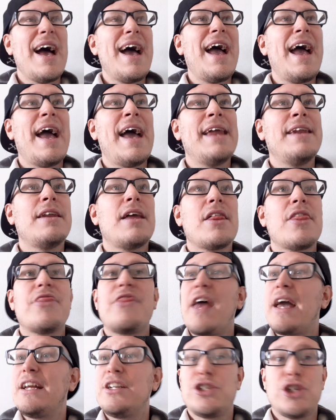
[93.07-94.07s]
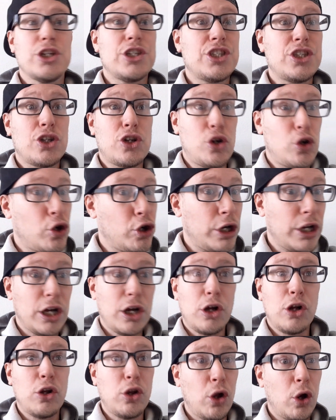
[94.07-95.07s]
And they just
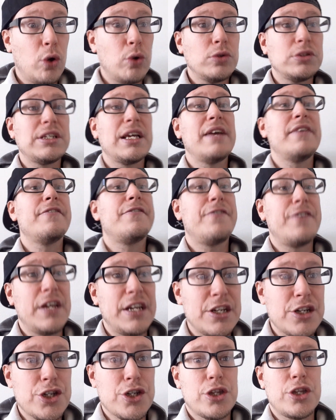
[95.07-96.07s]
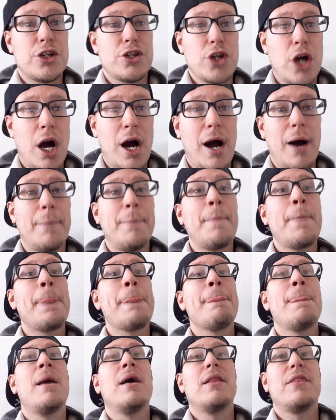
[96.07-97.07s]
couldn't close and finish the job.
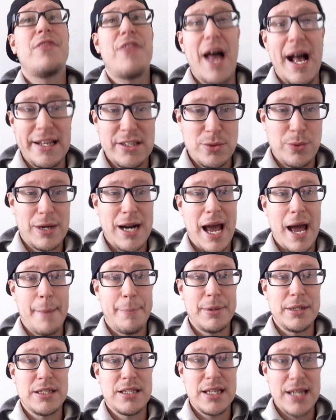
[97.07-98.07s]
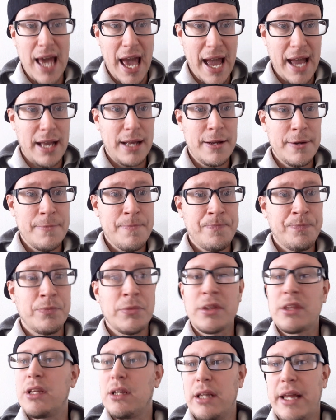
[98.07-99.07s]
That's what happened today.
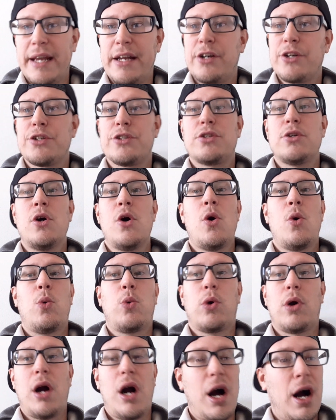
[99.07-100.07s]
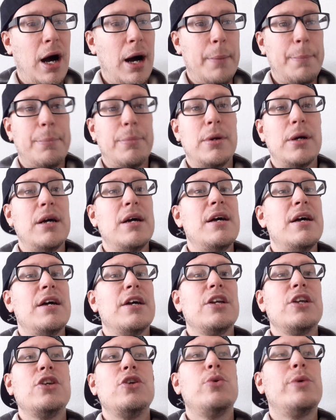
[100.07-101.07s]
The Lakers were up.
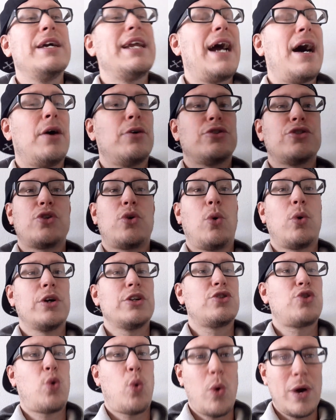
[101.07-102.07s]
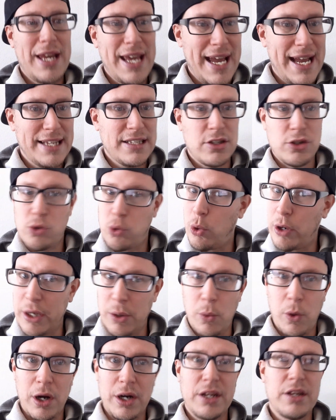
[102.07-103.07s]
You get outscored
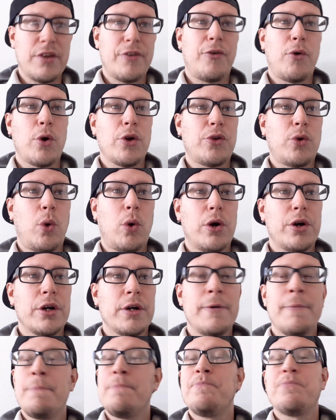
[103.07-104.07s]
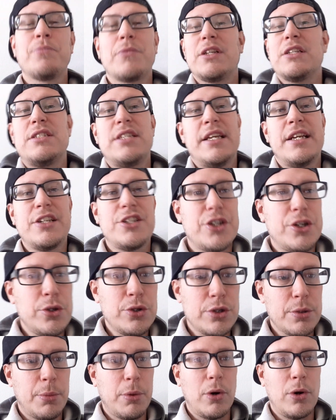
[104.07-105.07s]
28-21 in the fourth quarter. It's
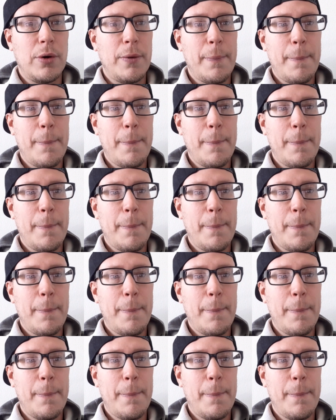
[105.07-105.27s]
inexcusable.